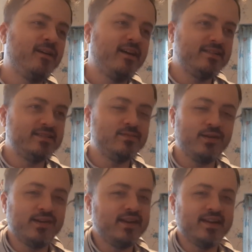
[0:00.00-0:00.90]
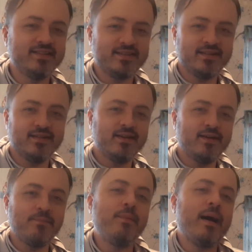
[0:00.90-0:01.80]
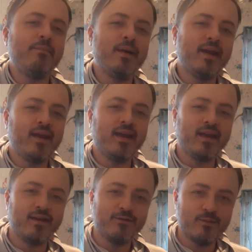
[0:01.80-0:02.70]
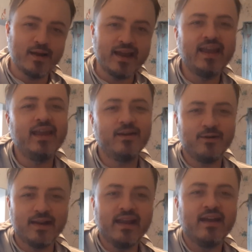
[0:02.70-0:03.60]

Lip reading: I just want it as a map making for my geekery.